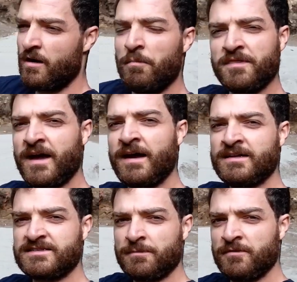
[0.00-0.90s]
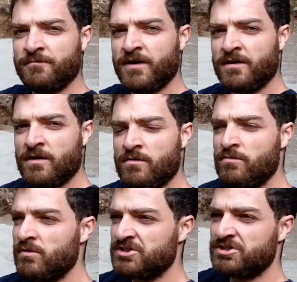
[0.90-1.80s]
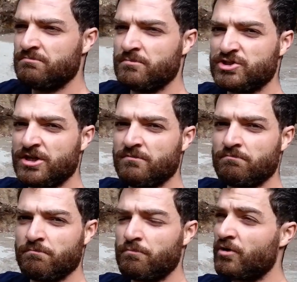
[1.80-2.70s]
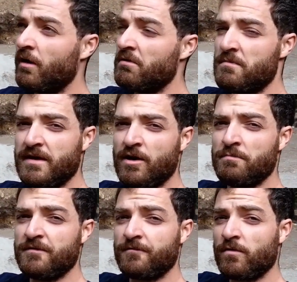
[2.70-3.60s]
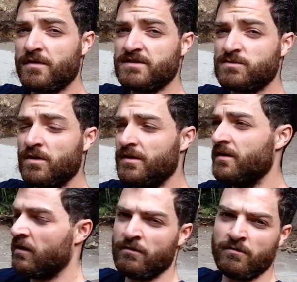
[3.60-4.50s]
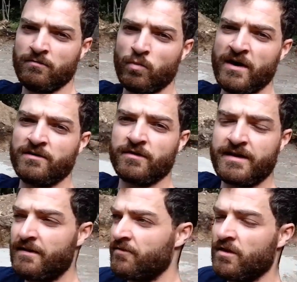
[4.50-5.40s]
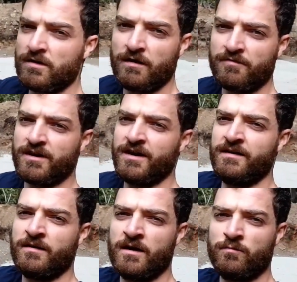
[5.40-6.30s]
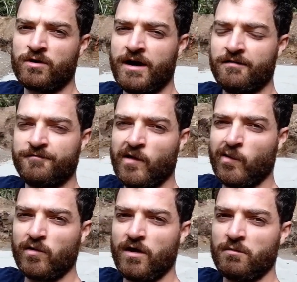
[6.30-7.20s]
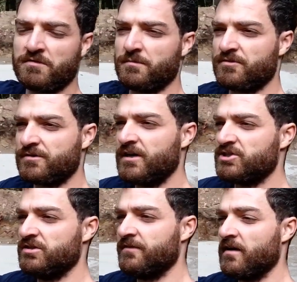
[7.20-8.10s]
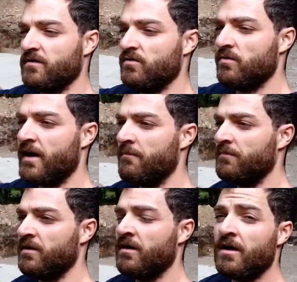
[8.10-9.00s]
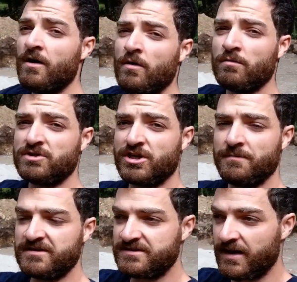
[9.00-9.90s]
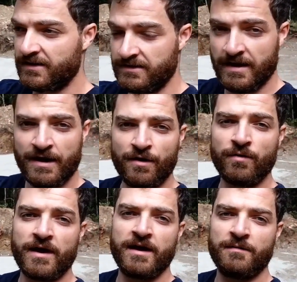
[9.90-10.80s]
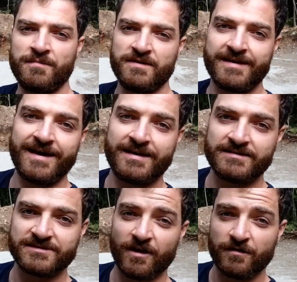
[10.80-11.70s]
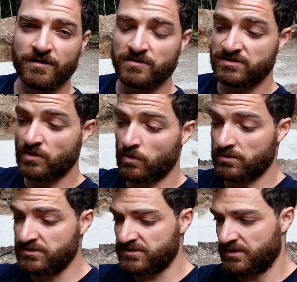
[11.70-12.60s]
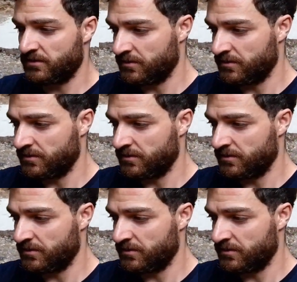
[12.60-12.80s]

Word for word: I'll put that in a separate video which should probably be out before this one. I'll wait till they have it all covered in and we'll kind of follow along with the progression of how they do that, but we'll jump inside now and begin installing those doors.